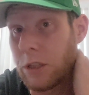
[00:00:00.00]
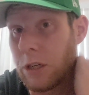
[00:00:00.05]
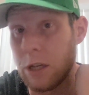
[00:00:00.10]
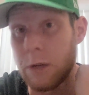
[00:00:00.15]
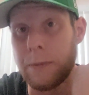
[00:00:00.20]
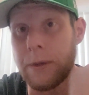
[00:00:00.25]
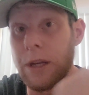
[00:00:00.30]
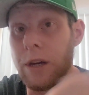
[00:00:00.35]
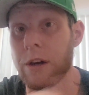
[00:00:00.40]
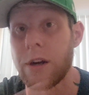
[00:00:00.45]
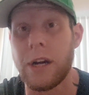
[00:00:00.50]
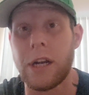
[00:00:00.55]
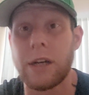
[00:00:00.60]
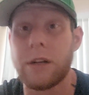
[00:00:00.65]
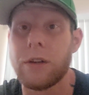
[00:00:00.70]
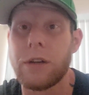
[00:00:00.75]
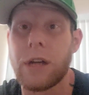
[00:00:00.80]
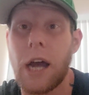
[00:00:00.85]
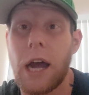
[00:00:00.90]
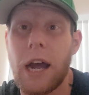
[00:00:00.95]
going to be our
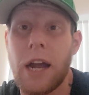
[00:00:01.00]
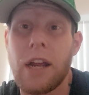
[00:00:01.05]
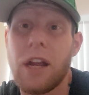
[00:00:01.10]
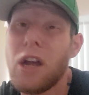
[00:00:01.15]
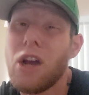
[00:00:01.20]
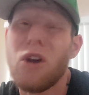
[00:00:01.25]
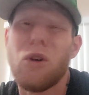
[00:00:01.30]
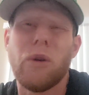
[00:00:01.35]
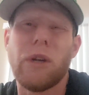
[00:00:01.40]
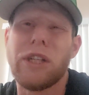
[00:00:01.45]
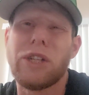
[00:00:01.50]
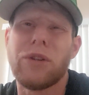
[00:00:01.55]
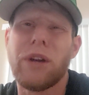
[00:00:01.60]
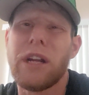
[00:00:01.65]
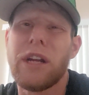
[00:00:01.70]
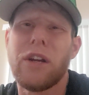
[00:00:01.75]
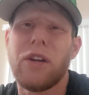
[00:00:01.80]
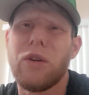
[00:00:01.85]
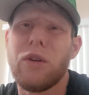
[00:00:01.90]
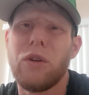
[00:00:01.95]
nickel guy. We
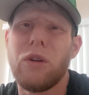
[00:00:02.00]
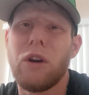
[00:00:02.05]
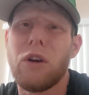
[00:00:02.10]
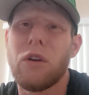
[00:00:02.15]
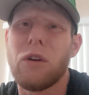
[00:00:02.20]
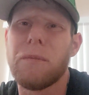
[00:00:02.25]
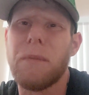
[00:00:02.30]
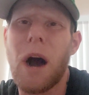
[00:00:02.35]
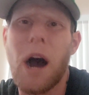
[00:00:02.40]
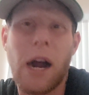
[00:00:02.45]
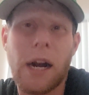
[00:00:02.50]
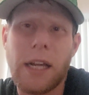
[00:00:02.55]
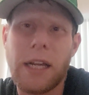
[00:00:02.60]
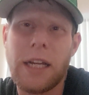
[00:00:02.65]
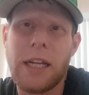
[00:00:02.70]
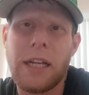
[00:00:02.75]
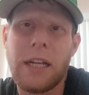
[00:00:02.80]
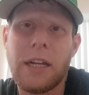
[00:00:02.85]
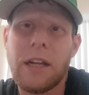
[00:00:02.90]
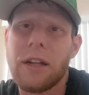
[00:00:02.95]
traded Ugo
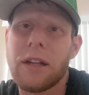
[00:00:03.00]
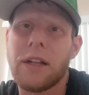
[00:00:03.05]
Amadi.